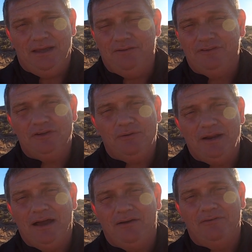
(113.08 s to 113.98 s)
And if you're
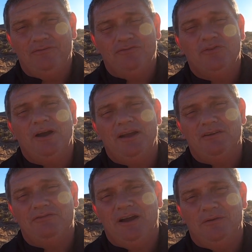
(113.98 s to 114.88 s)
going out
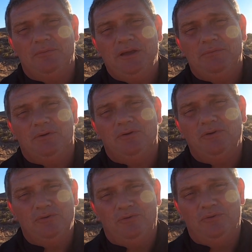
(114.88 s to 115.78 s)
trying to find people
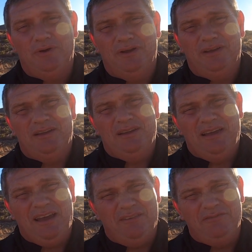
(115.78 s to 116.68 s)
who
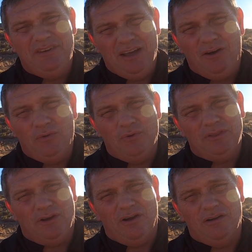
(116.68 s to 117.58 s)
have dealt
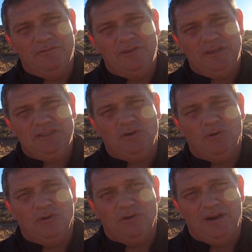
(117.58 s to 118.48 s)
with RV
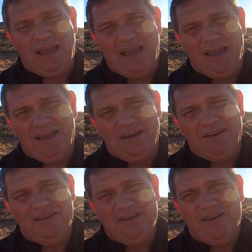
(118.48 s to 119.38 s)
solar
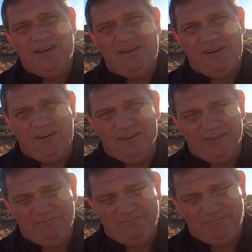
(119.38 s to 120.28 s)
and
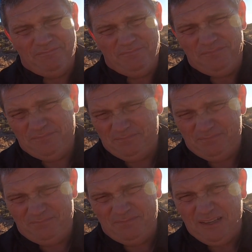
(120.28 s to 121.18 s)
are
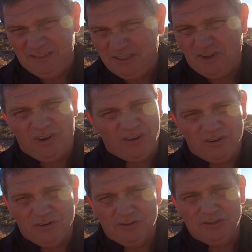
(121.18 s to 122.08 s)

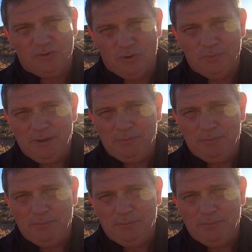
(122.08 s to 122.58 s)
installers or